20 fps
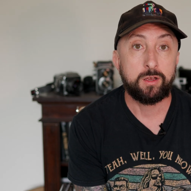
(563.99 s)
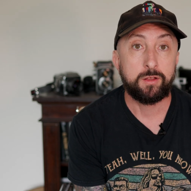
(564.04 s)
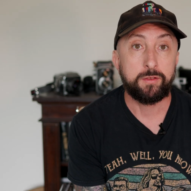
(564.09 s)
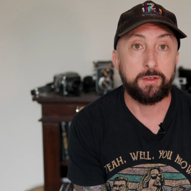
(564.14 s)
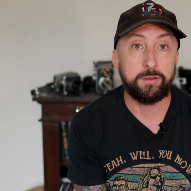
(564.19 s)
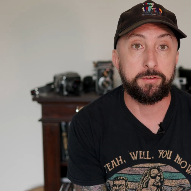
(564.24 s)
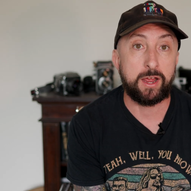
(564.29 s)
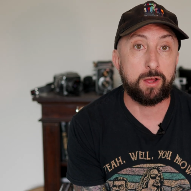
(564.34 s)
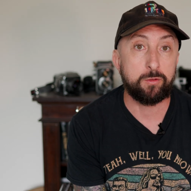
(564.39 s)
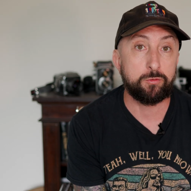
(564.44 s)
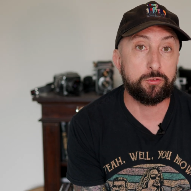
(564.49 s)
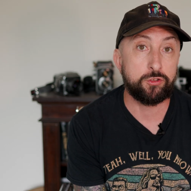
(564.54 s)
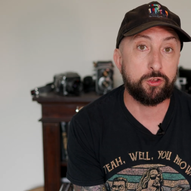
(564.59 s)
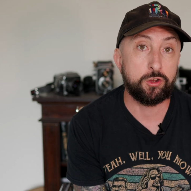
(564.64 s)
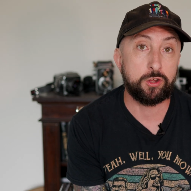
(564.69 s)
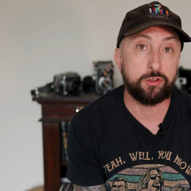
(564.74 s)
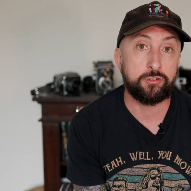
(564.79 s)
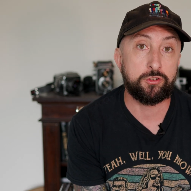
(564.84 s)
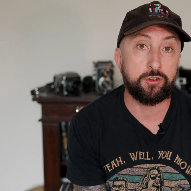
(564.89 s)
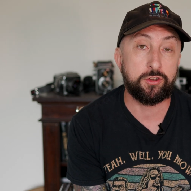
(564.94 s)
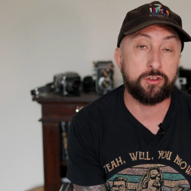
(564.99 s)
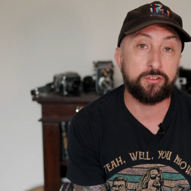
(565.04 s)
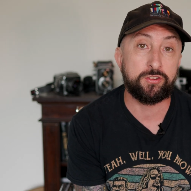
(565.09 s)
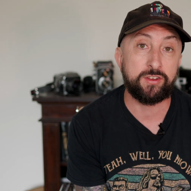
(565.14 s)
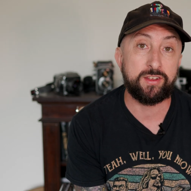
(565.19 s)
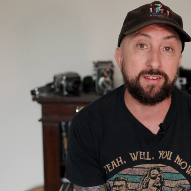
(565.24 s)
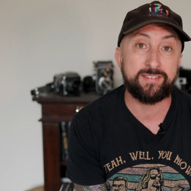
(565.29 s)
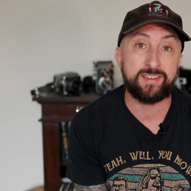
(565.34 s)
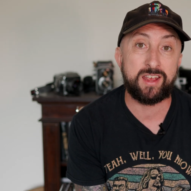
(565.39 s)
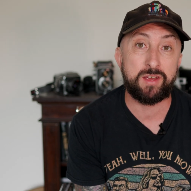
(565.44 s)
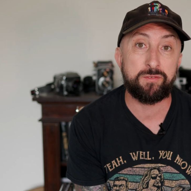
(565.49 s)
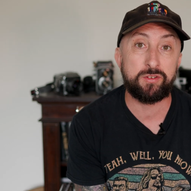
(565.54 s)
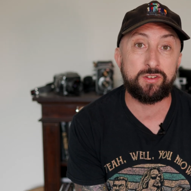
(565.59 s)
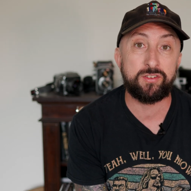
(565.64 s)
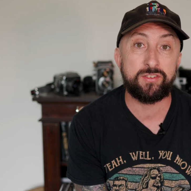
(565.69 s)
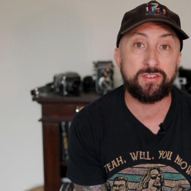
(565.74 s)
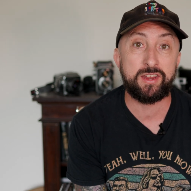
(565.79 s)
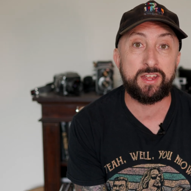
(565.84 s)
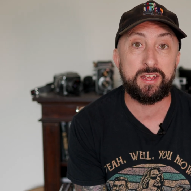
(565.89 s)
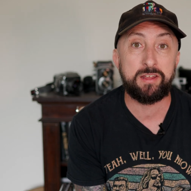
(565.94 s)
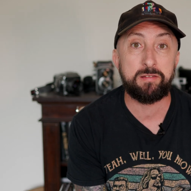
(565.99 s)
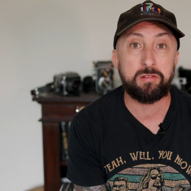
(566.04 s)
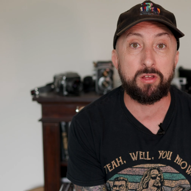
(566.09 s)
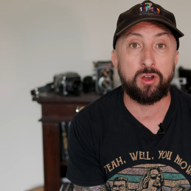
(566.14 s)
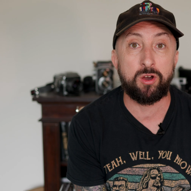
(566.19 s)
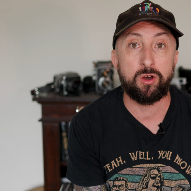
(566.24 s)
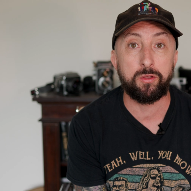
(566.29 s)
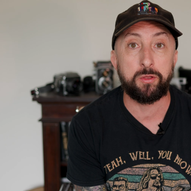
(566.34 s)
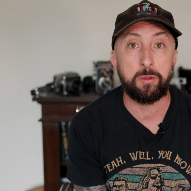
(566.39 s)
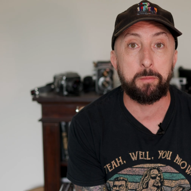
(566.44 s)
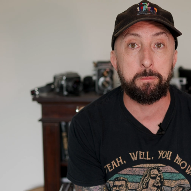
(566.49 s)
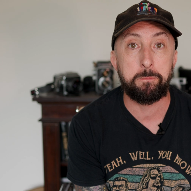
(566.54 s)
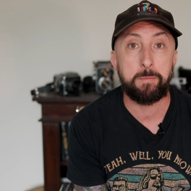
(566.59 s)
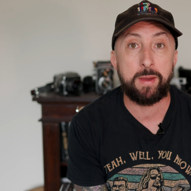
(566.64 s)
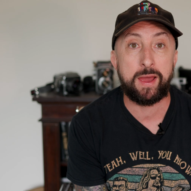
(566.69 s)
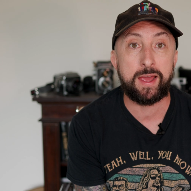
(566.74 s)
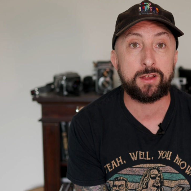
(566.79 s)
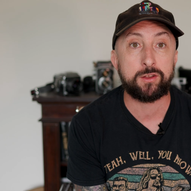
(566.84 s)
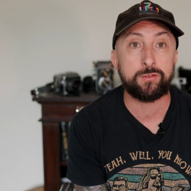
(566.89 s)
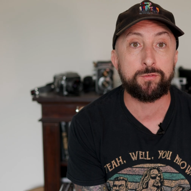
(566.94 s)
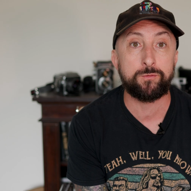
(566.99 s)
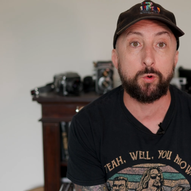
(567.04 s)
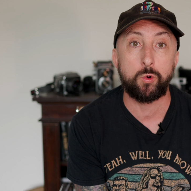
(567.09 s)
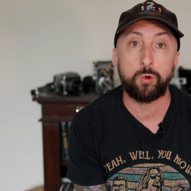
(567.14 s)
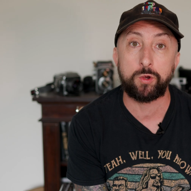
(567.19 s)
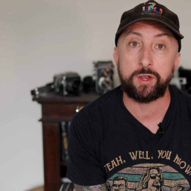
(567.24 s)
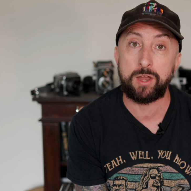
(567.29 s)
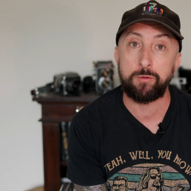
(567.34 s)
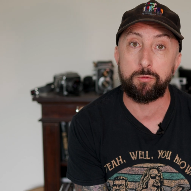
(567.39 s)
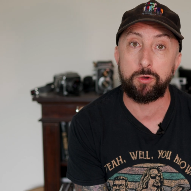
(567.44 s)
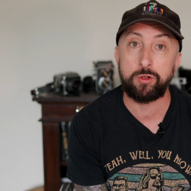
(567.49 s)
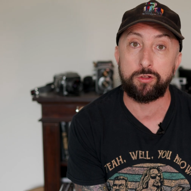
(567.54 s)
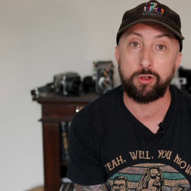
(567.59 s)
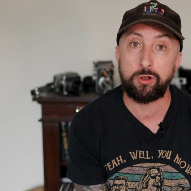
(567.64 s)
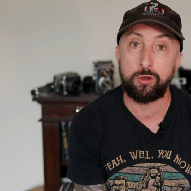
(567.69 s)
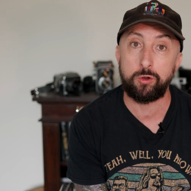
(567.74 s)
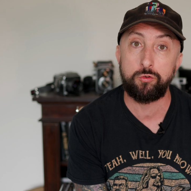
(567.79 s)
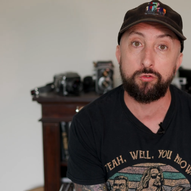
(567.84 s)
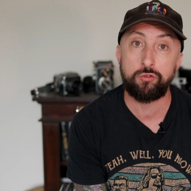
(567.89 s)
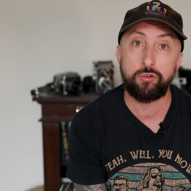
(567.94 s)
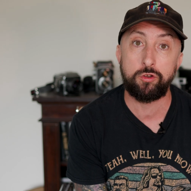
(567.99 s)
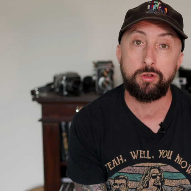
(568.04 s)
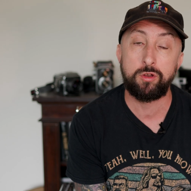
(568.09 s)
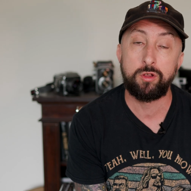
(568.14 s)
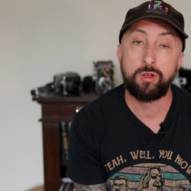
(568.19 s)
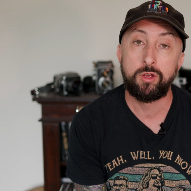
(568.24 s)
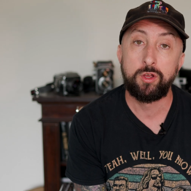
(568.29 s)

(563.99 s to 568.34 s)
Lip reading: The downsides to the C70 are the max 4K resolution,